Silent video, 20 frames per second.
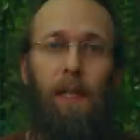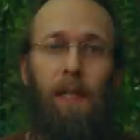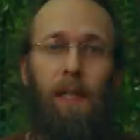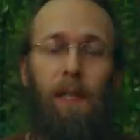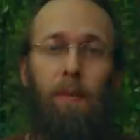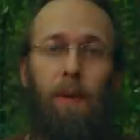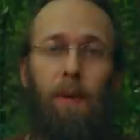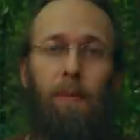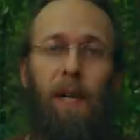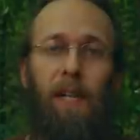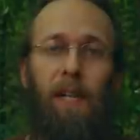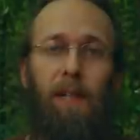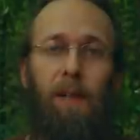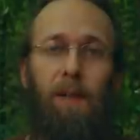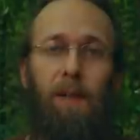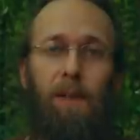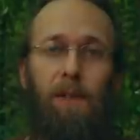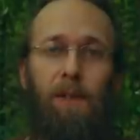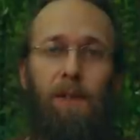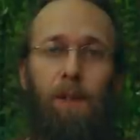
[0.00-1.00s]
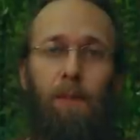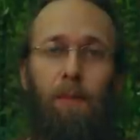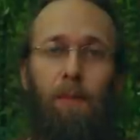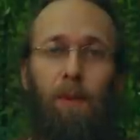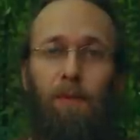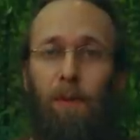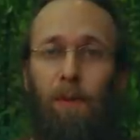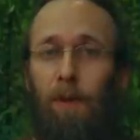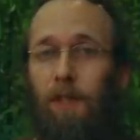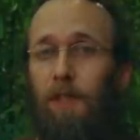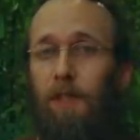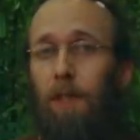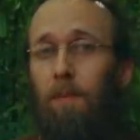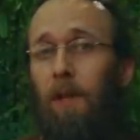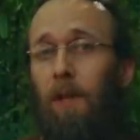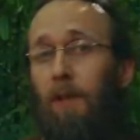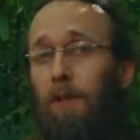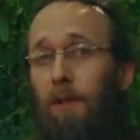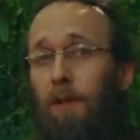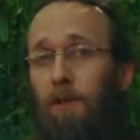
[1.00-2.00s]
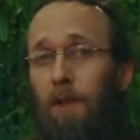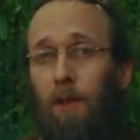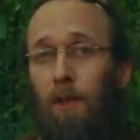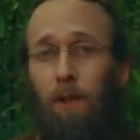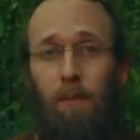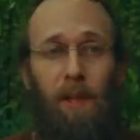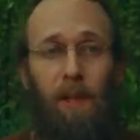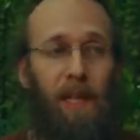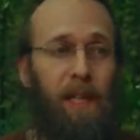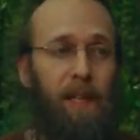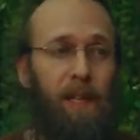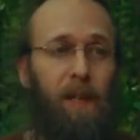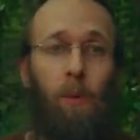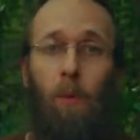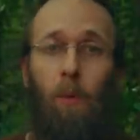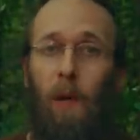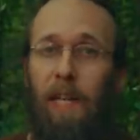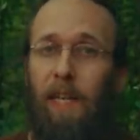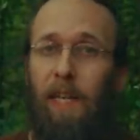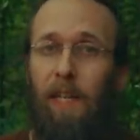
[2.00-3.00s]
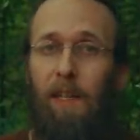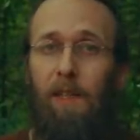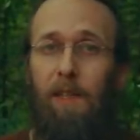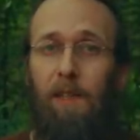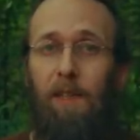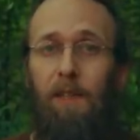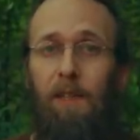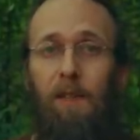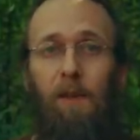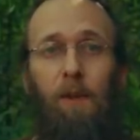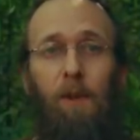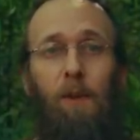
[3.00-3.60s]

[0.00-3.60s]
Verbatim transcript: and we might also prefer some other term like awakened